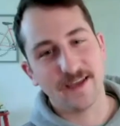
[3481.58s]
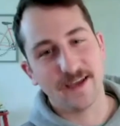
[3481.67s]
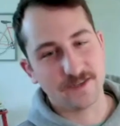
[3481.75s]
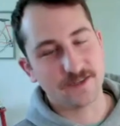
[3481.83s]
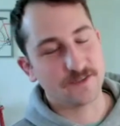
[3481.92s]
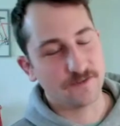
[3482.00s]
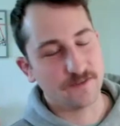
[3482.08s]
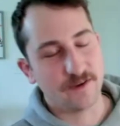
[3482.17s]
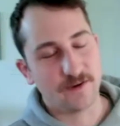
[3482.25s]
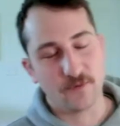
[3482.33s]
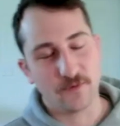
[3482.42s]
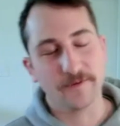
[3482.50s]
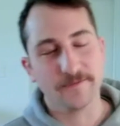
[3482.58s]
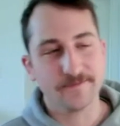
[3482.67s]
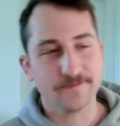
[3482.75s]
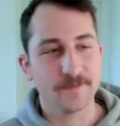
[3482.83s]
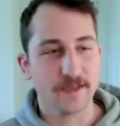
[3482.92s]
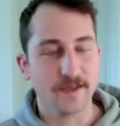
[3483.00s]
through the airport.
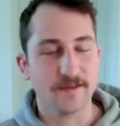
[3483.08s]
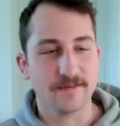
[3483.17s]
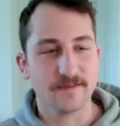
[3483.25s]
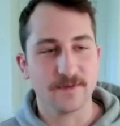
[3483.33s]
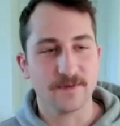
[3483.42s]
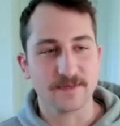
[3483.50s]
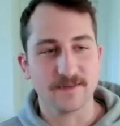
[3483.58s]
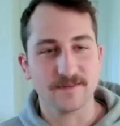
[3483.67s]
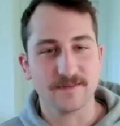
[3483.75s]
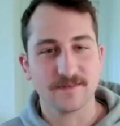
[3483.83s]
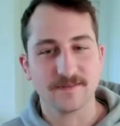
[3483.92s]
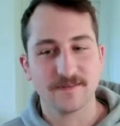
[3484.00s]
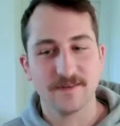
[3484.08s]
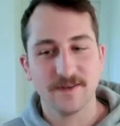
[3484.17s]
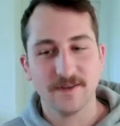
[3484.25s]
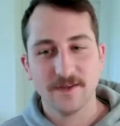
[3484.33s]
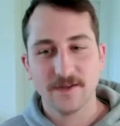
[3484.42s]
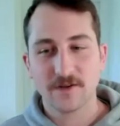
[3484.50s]
Yeah, that makes sense.
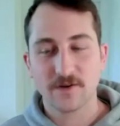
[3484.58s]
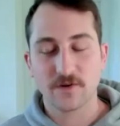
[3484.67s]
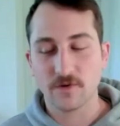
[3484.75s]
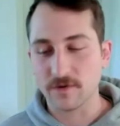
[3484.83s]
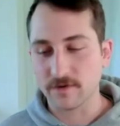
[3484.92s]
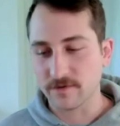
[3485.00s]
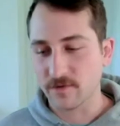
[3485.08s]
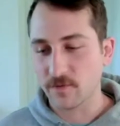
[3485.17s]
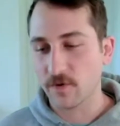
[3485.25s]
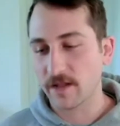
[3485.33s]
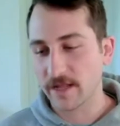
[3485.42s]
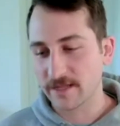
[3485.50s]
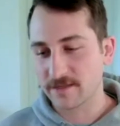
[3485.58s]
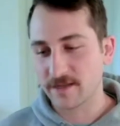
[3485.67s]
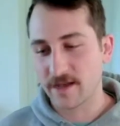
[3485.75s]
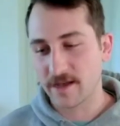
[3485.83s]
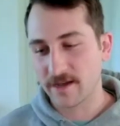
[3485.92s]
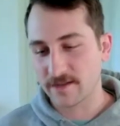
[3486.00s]
Cool. Well, let's uh
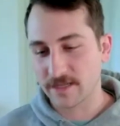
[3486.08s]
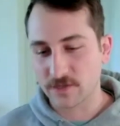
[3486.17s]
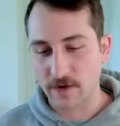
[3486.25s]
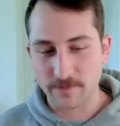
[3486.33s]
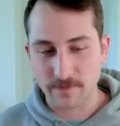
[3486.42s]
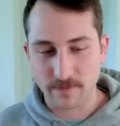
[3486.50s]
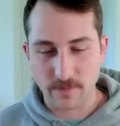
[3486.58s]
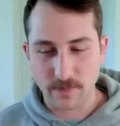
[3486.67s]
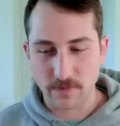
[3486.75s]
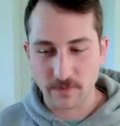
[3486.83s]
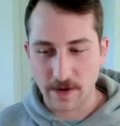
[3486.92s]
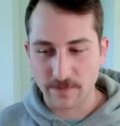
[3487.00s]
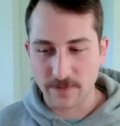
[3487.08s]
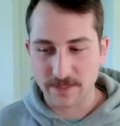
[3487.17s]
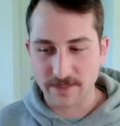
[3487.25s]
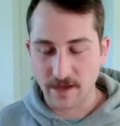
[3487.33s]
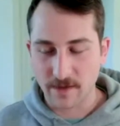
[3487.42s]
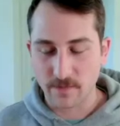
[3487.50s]
let's wrap wrap this
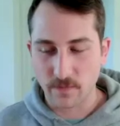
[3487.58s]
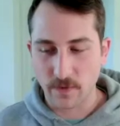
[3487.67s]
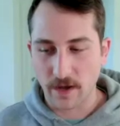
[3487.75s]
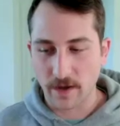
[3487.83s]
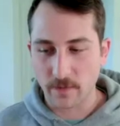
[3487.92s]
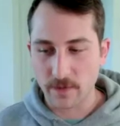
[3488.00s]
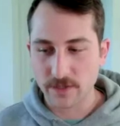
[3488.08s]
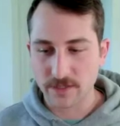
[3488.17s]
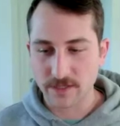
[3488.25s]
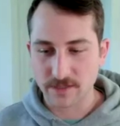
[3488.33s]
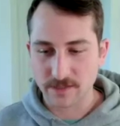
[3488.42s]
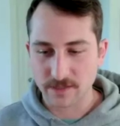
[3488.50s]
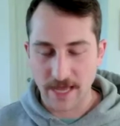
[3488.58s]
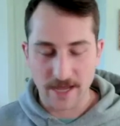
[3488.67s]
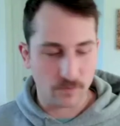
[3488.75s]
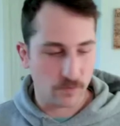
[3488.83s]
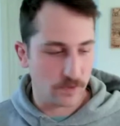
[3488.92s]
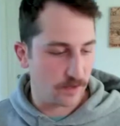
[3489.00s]
up, uh, we usually just end with
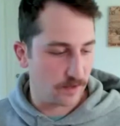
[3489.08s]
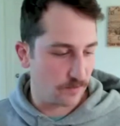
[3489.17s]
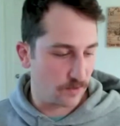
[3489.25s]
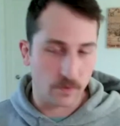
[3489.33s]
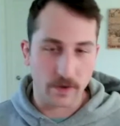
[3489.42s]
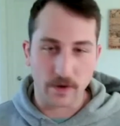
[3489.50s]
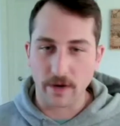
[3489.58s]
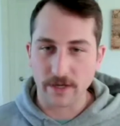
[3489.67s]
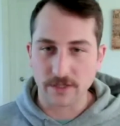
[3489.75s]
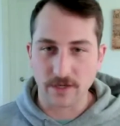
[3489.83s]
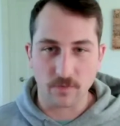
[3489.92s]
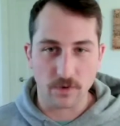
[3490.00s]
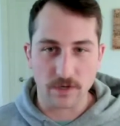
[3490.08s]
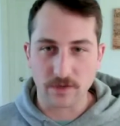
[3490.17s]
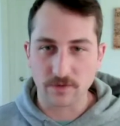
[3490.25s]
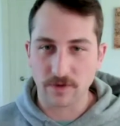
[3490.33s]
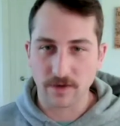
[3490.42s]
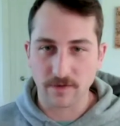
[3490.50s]
a with a quick question. What are you looking
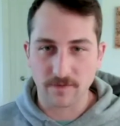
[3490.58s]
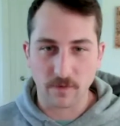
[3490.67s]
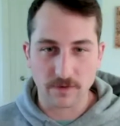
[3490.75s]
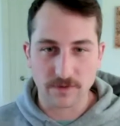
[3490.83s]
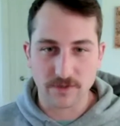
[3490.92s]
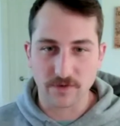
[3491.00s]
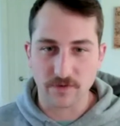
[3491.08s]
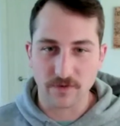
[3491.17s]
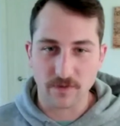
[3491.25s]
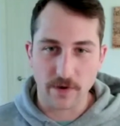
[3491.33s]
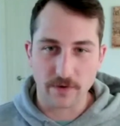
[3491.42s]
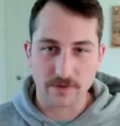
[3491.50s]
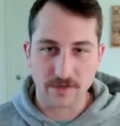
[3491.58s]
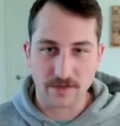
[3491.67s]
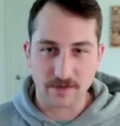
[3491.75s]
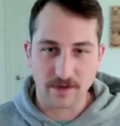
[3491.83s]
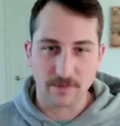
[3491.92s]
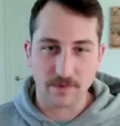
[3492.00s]
forward to the most in the
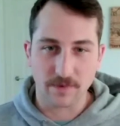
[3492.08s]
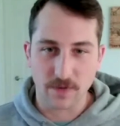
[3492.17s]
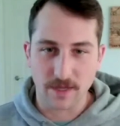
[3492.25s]
coming week?